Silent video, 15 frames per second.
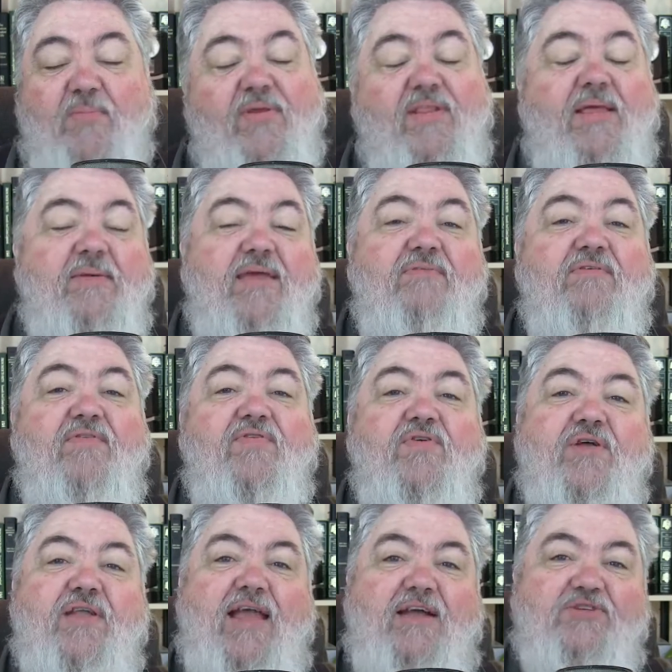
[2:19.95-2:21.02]
But let me give you a
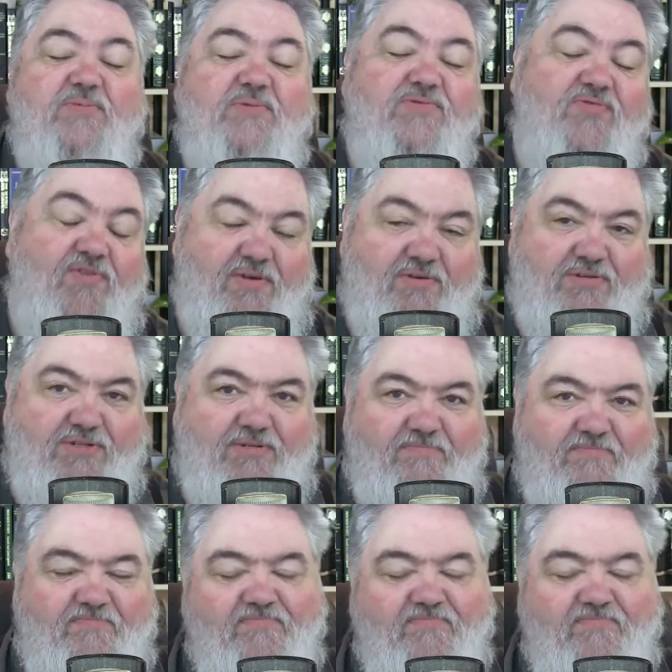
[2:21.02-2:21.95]
few announcements first